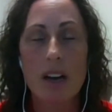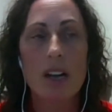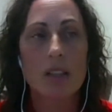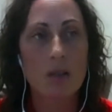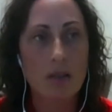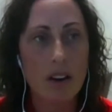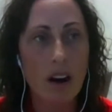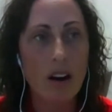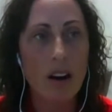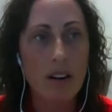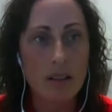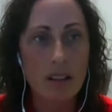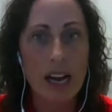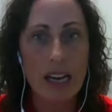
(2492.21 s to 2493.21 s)
So there
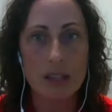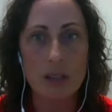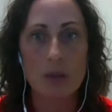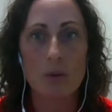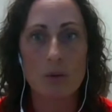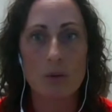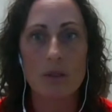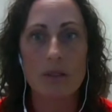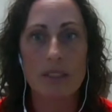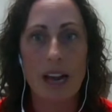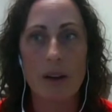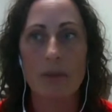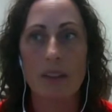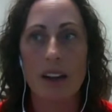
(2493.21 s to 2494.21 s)
are lots of tools
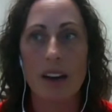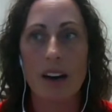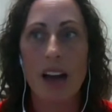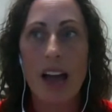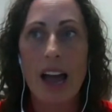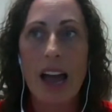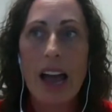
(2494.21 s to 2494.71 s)
out there.